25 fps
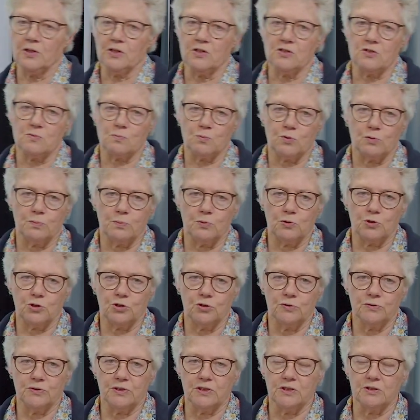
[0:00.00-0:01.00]
is
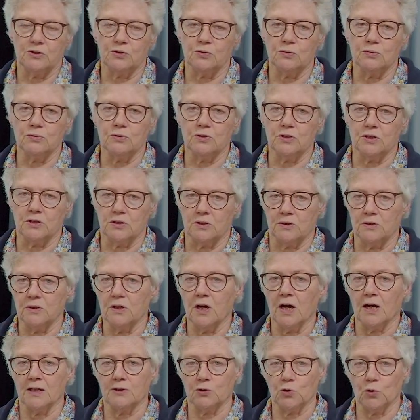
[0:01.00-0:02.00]
proportional to the
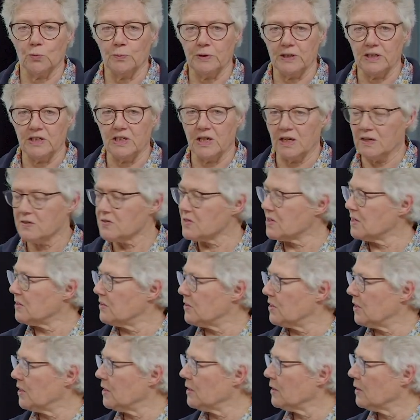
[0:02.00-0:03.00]
atomic
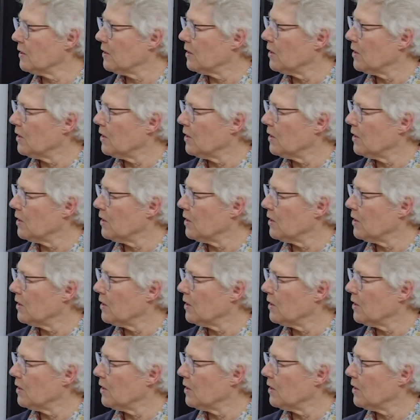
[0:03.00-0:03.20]
density.